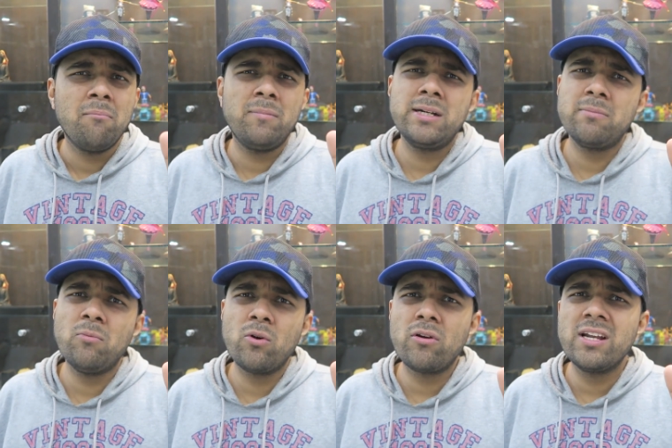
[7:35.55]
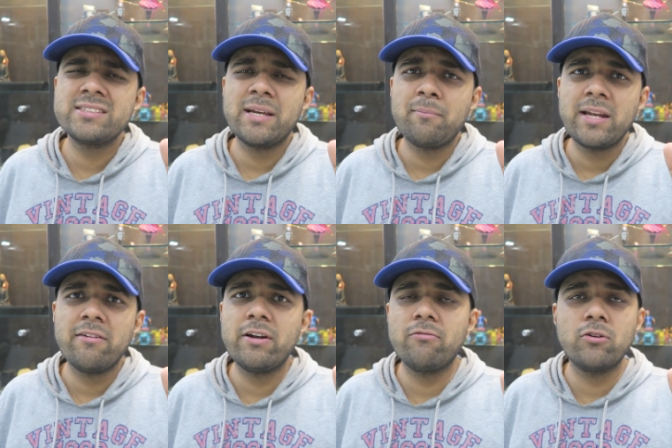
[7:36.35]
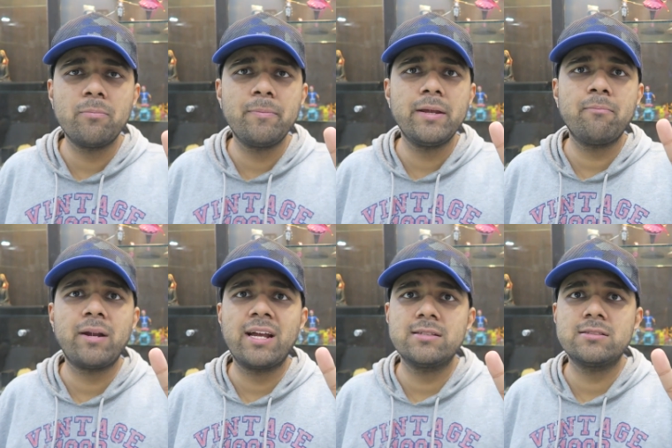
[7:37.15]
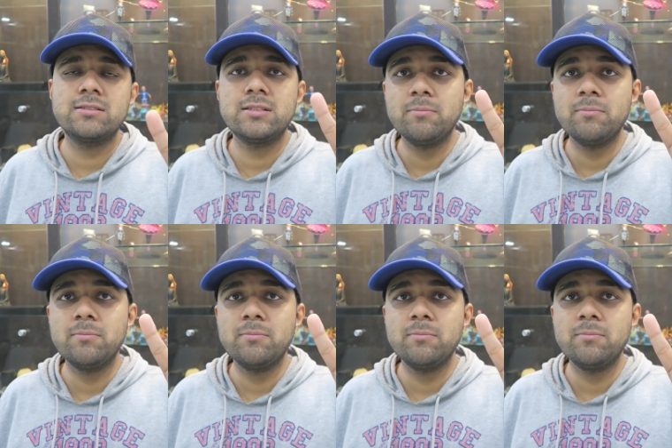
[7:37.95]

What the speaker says: but more or less I believe it would be priced